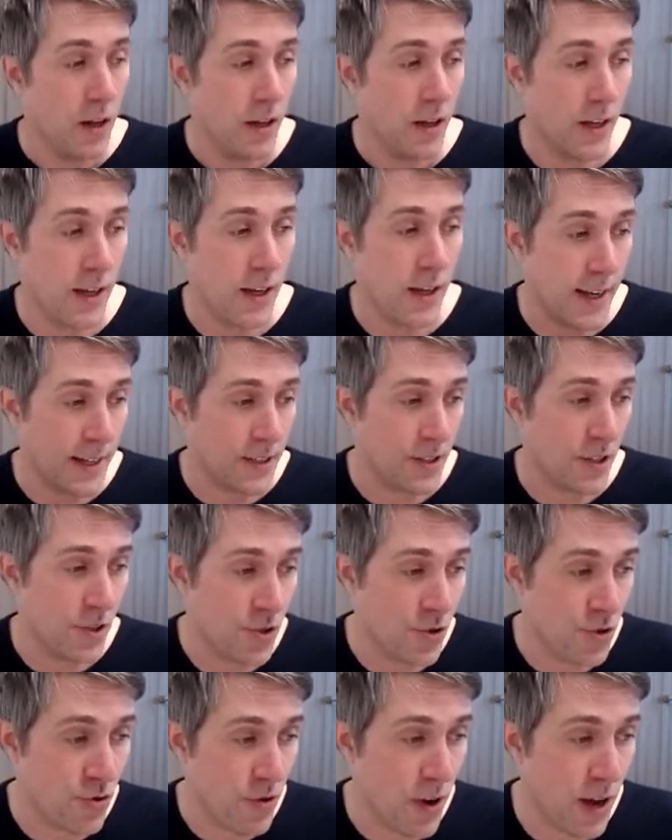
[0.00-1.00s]
You can connect it
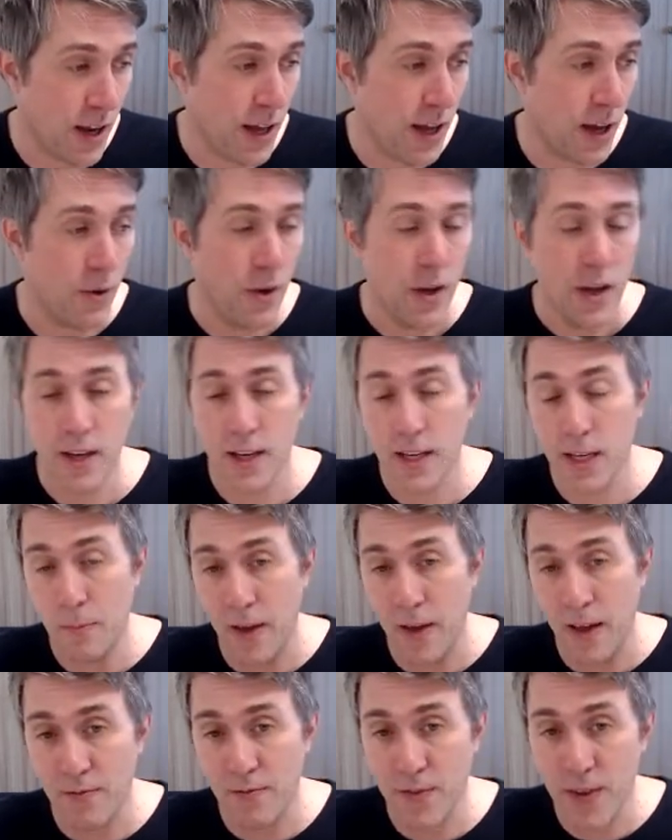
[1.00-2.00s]
to Trello. You can
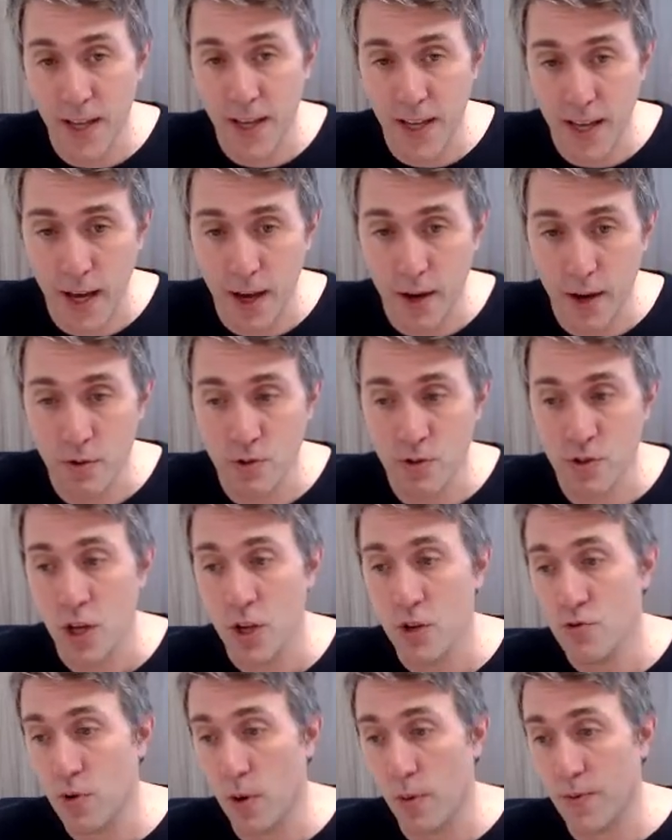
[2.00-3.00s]
embed videos,
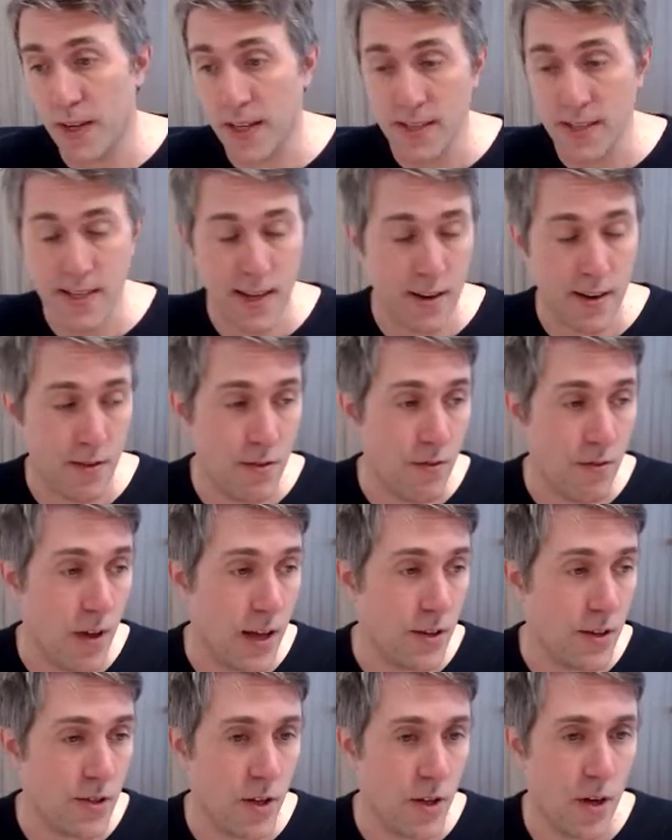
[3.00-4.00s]
drop things in
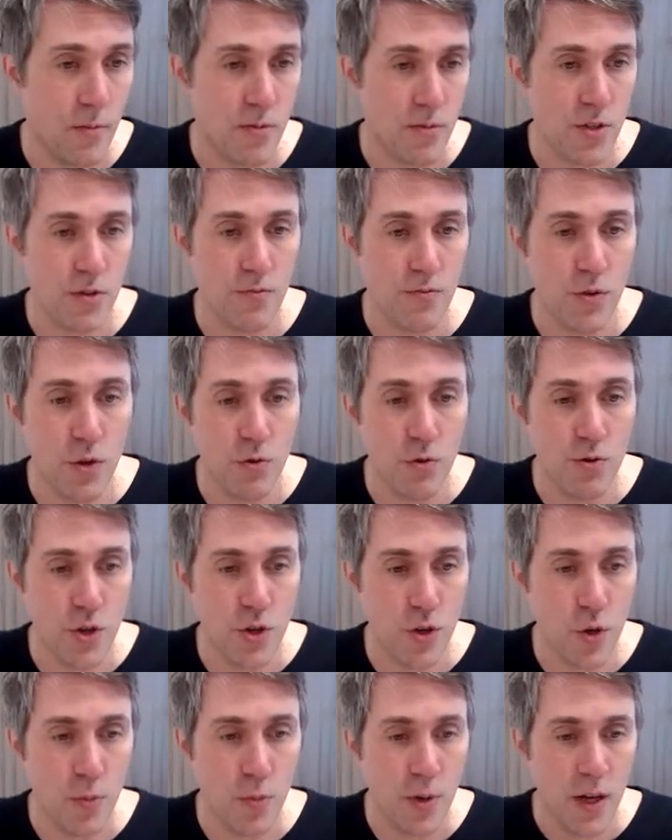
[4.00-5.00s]
terms of
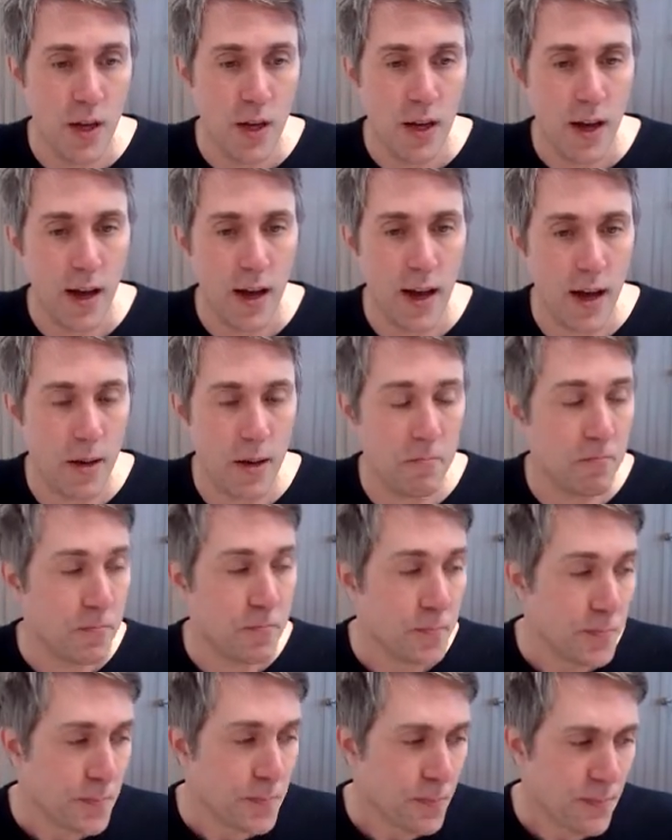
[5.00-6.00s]
YouTube.
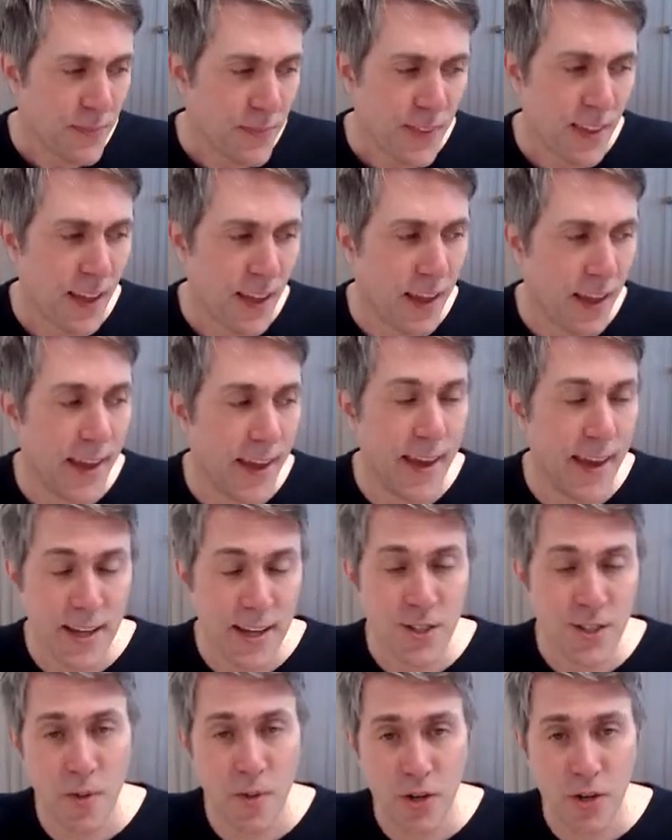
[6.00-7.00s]
It
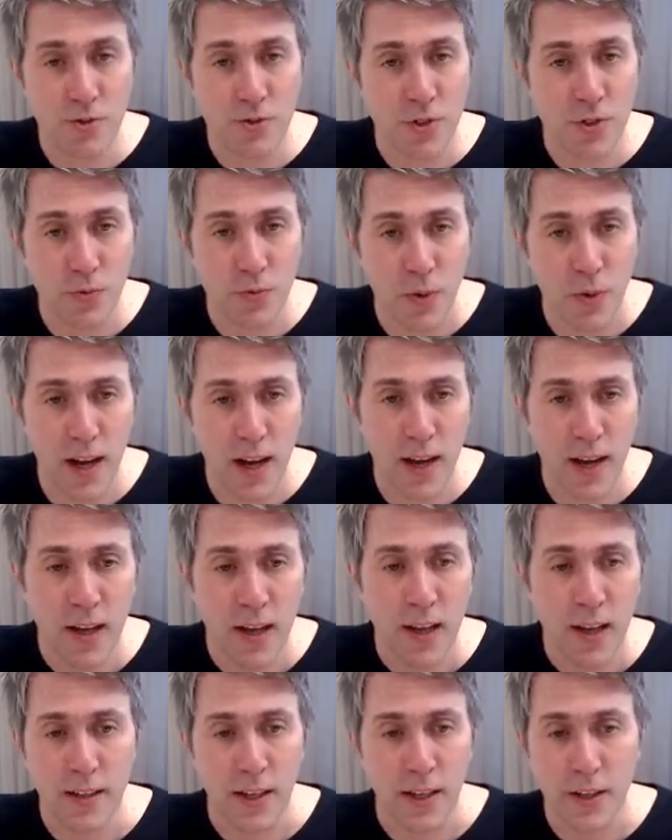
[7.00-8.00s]
is commercial software.
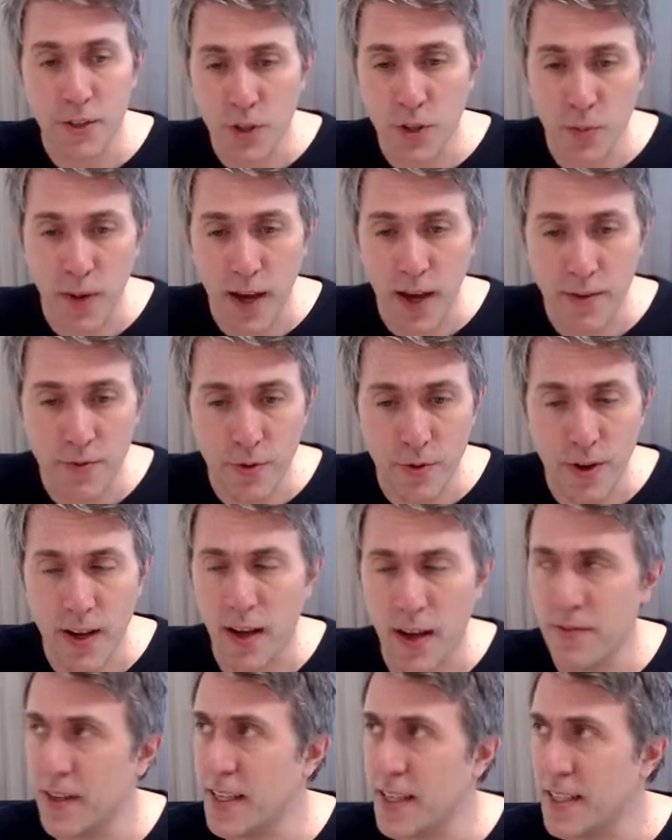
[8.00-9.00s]
You do pay for it.
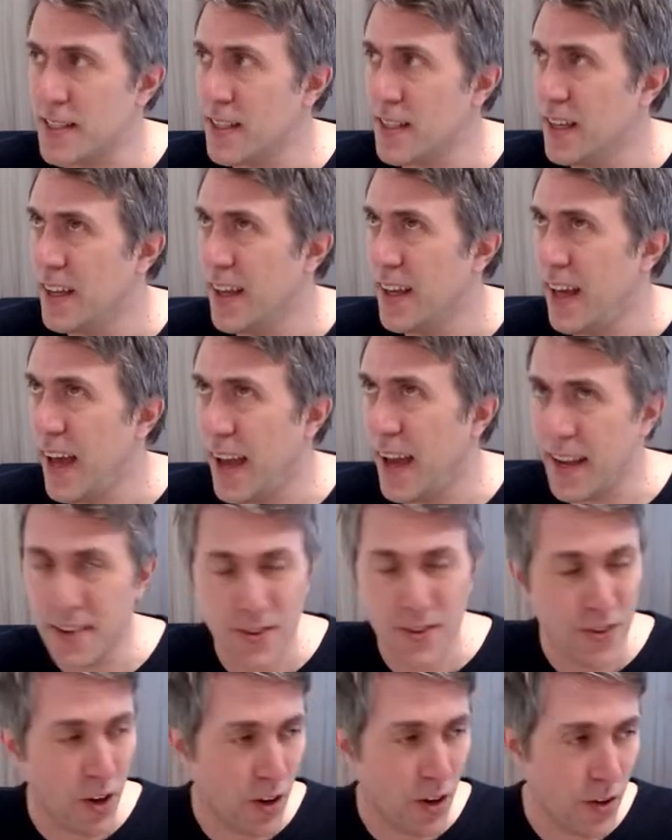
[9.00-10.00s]
I think it's
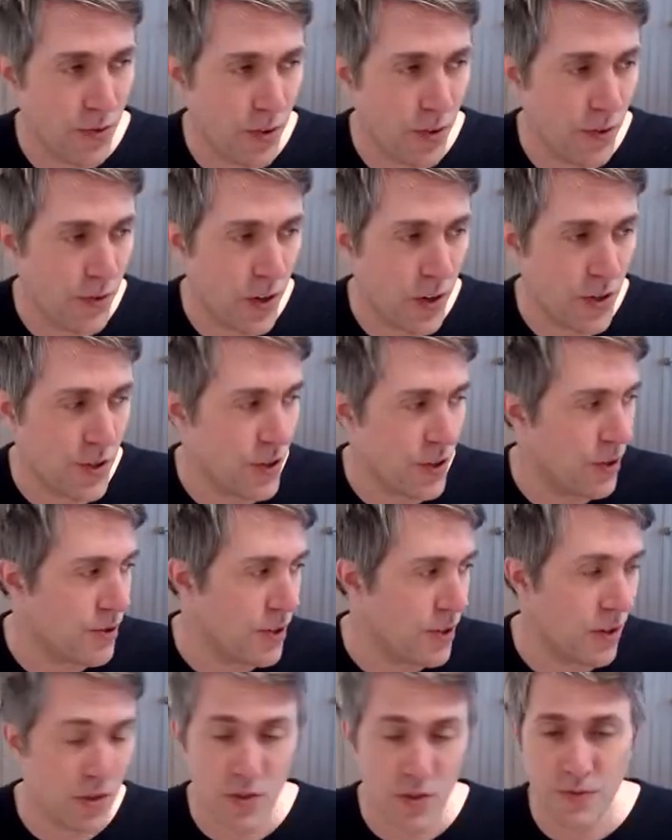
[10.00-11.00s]
$8 for the first
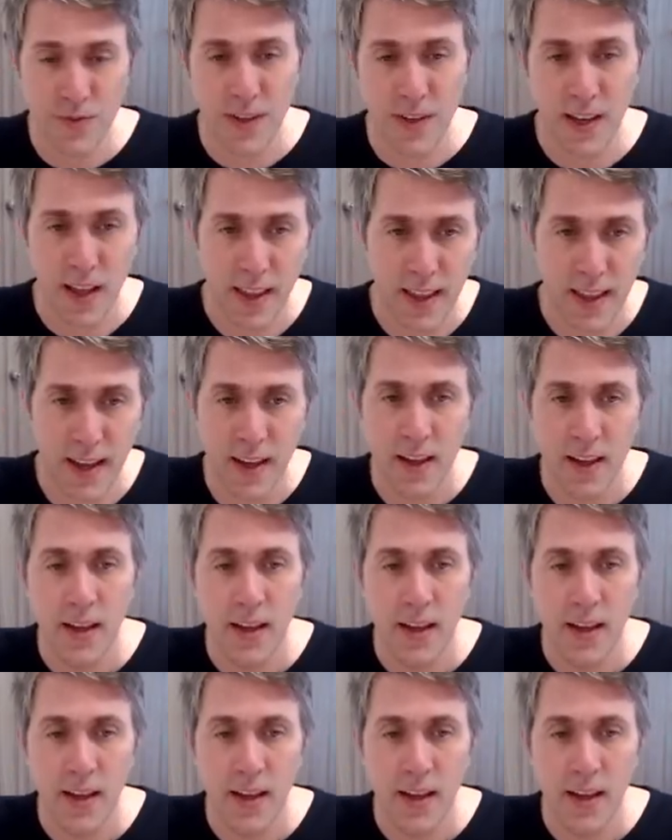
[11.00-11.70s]
user or something like that.